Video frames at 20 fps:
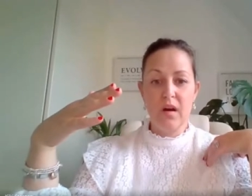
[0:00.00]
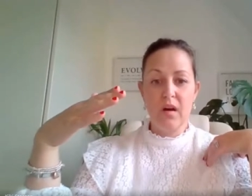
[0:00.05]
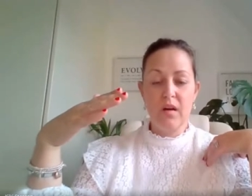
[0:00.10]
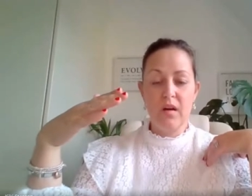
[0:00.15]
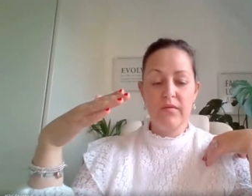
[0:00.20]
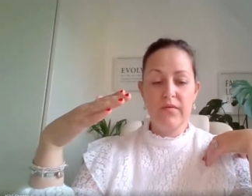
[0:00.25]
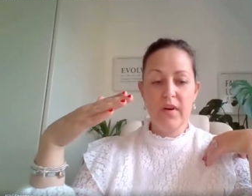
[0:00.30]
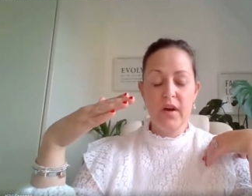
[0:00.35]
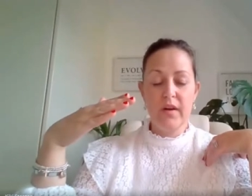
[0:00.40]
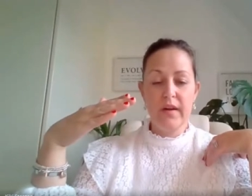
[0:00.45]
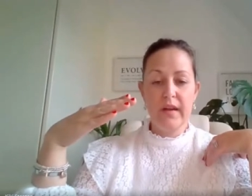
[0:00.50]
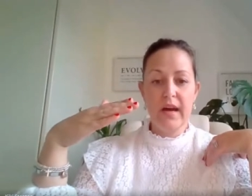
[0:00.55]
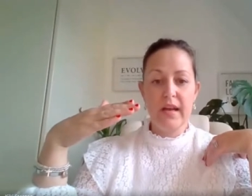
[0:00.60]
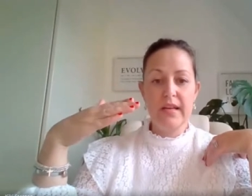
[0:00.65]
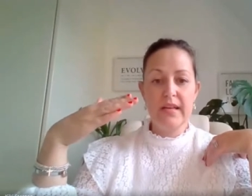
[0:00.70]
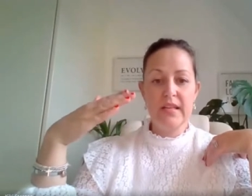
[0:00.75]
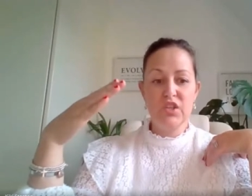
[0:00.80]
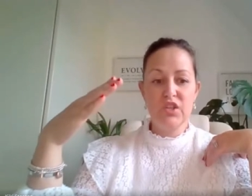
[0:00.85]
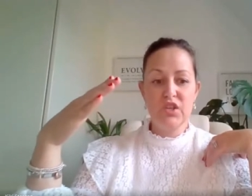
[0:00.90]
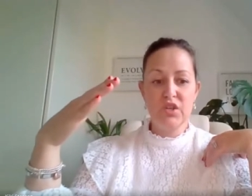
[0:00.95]
Of, okay, I
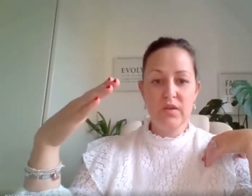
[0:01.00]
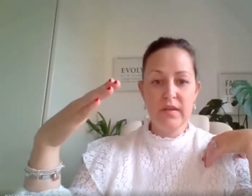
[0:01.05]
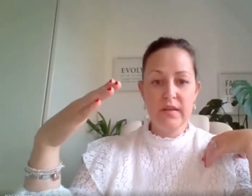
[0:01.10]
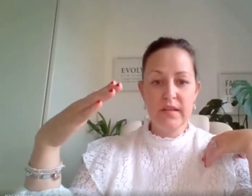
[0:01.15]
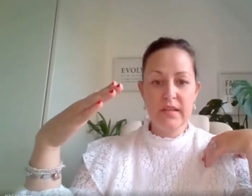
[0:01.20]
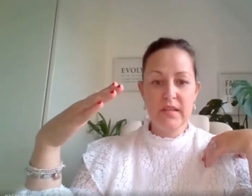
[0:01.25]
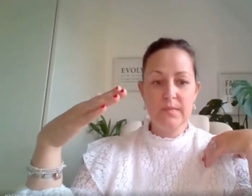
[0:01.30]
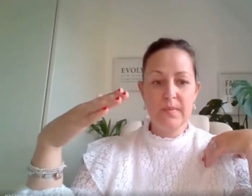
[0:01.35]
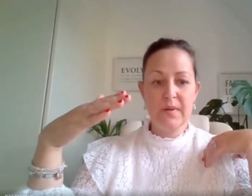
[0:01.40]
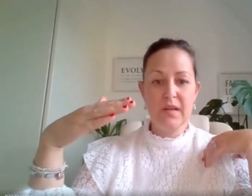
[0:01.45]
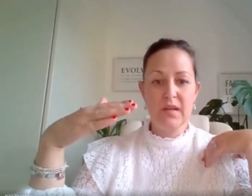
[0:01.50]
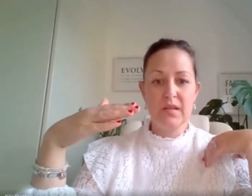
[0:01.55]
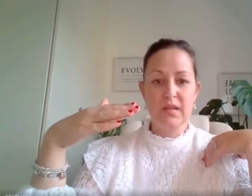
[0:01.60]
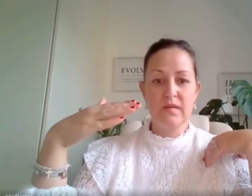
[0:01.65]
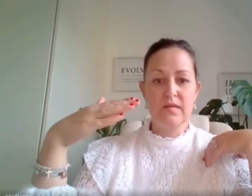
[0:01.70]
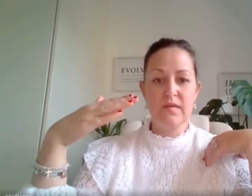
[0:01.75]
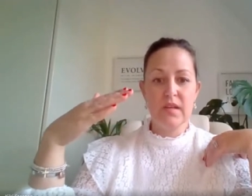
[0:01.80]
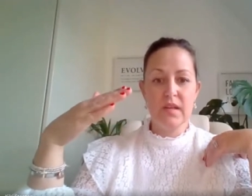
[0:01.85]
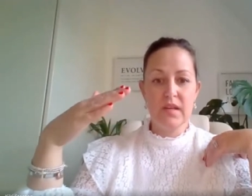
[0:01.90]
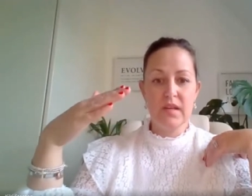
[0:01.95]
need to do this
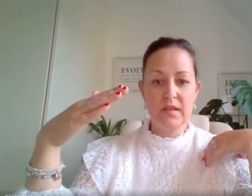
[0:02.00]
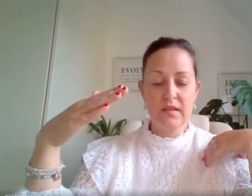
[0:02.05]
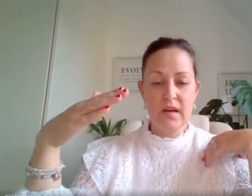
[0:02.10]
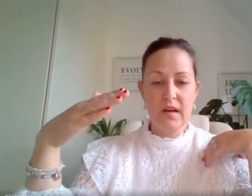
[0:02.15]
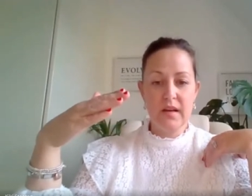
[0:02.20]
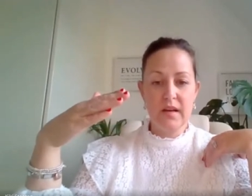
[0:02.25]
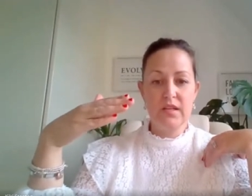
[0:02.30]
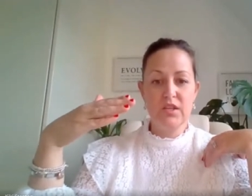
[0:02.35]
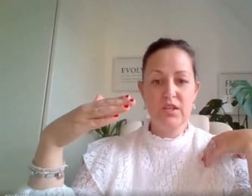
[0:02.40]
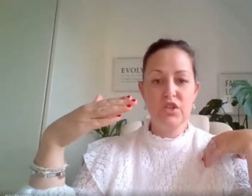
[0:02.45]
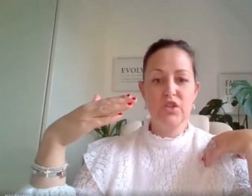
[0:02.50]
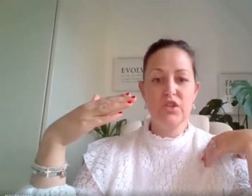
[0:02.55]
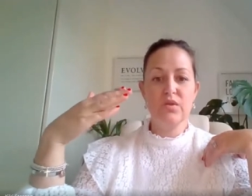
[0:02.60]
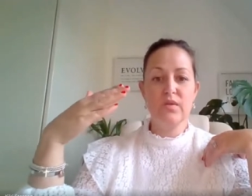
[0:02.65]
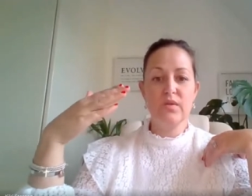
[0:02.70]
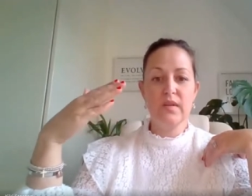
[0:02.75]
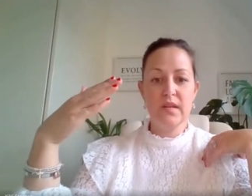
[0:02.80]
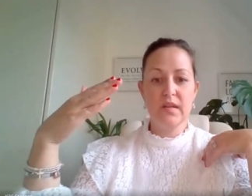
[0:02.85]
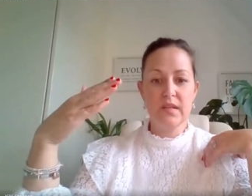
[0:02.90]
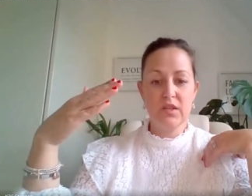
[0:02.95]
because of this. I need to
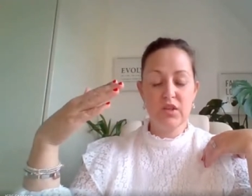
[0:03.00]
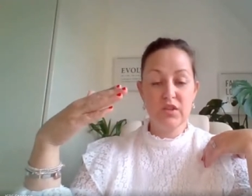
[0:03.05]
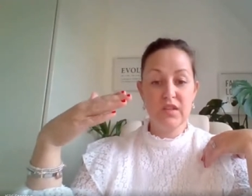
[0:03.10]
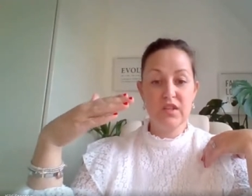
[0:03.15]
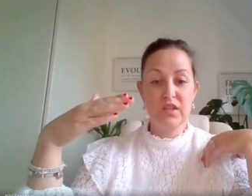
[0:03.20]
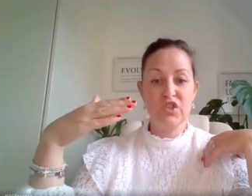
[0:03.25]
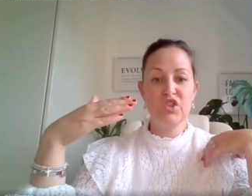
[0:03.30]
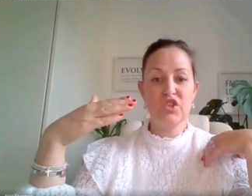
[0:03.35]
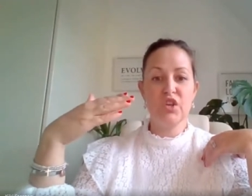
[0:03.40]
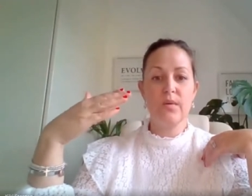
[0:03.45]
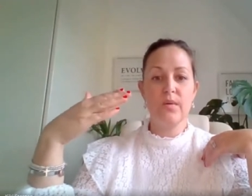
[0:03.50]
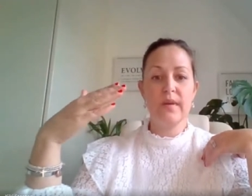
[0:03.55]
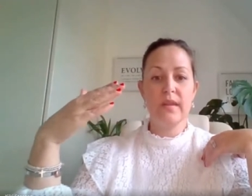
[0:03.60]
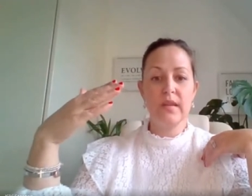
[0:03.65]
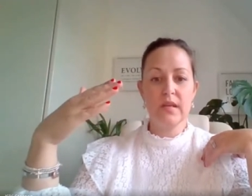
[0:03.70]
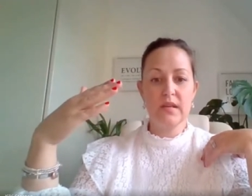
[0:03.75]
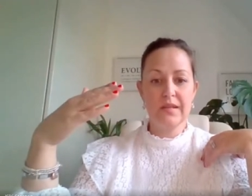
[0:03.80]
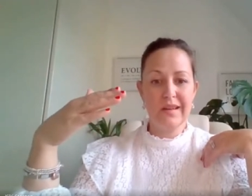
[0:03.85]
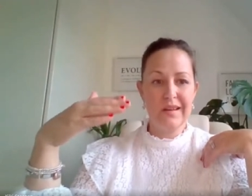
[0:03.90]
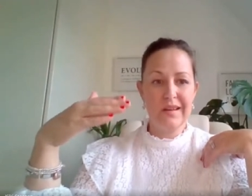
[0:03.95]
do this because it's showing
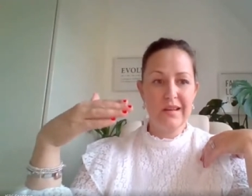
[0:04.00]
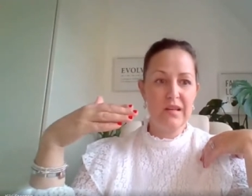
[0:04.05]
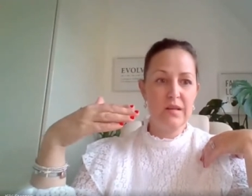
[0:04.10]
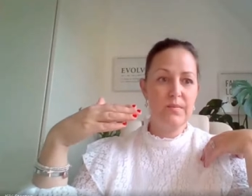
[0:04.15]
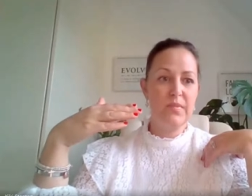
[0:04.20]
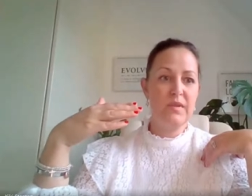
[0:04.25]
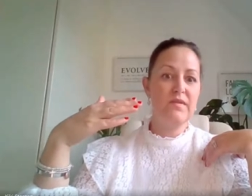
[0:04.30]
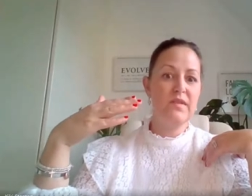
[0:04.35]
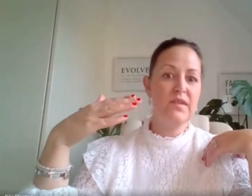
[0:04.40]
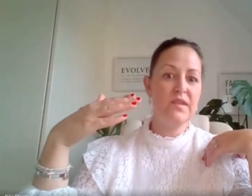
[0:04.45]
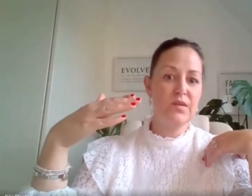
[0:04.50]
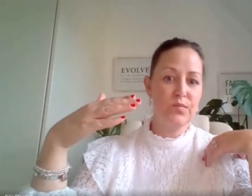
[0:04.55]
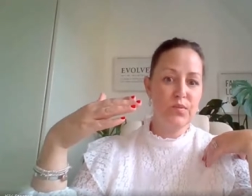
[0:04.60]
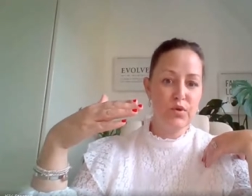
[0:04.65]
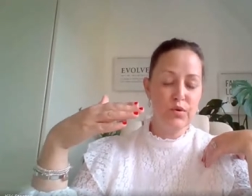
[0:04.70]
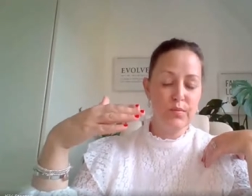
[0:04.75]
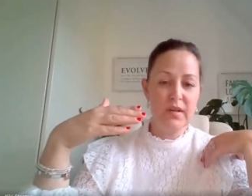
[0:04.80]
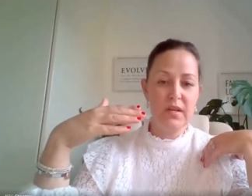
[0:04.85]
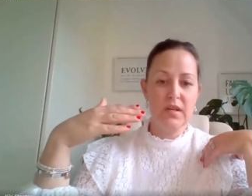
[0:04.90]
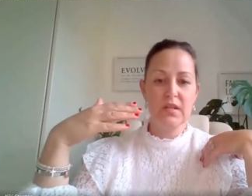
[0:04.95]
this. I need to be
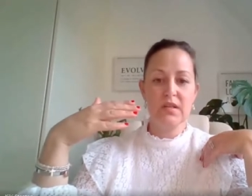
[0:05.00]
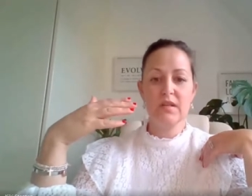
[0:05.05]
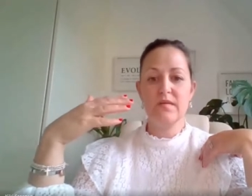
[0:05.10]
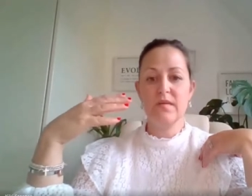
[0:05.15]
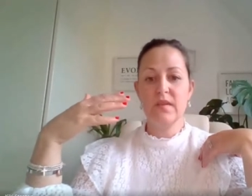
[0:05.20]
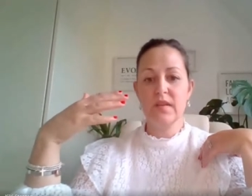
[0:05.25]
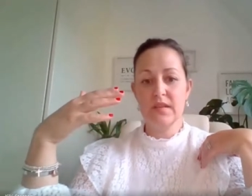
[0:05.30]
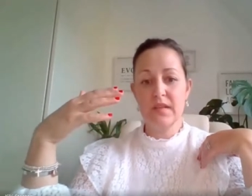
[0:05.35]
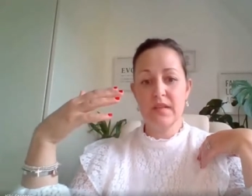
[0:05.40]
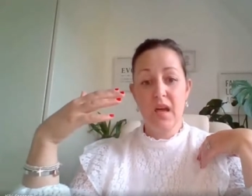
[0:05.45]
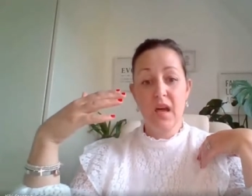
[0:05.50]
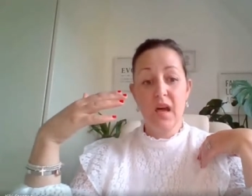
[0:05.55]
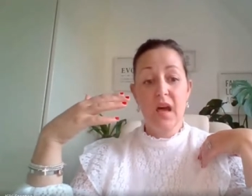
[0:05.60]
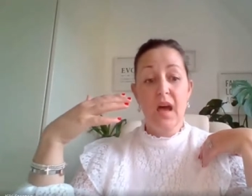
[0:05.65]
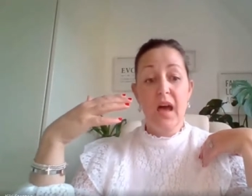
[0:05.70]
visible because of this.